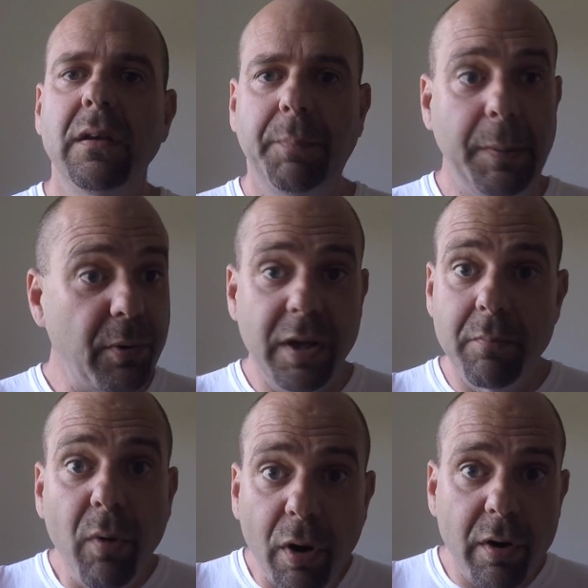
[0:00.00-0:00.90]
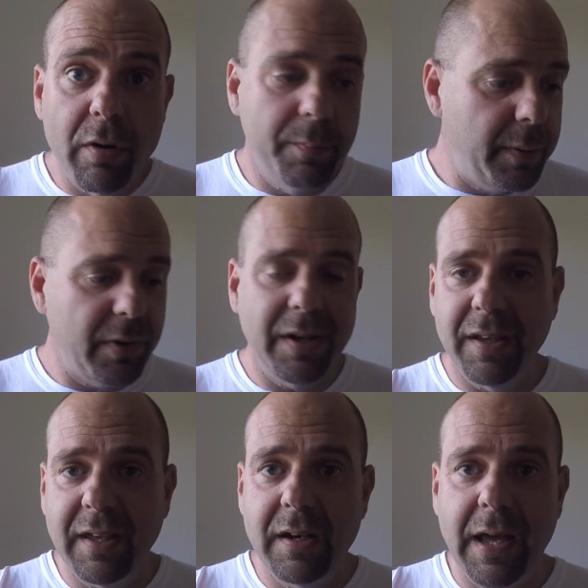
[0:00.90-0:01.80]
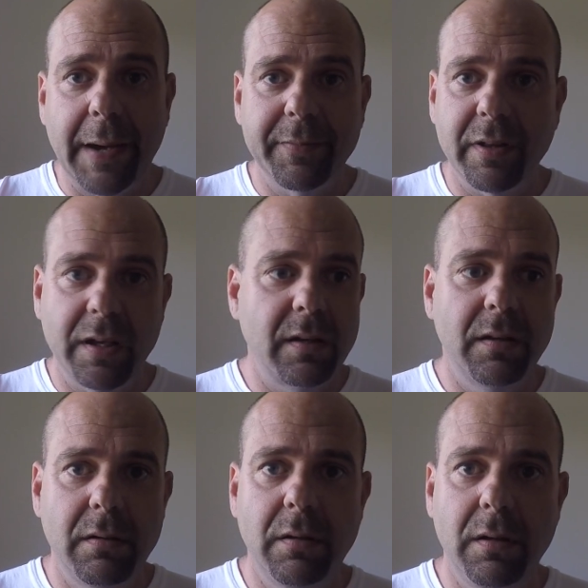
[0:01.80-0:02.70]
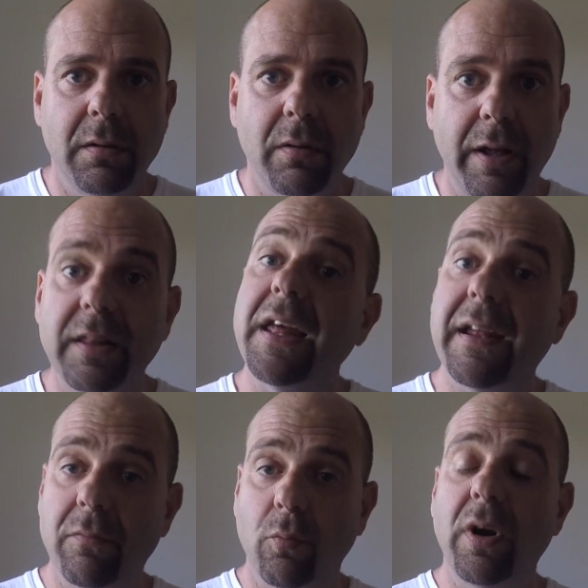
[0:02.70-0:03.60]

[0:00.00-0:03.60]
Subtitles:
people getting murdered, and people getting kidnapped, like like that.